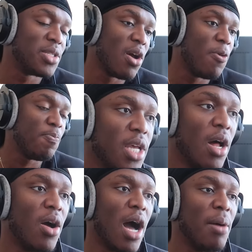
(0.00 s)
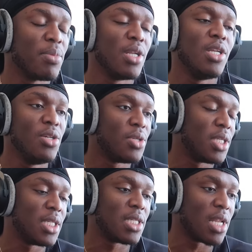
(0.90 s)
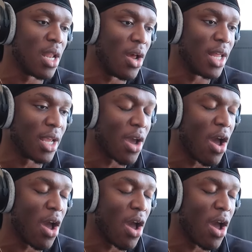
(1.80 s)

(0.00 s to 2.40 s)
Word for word: So, you know, I'm going to use this as a learning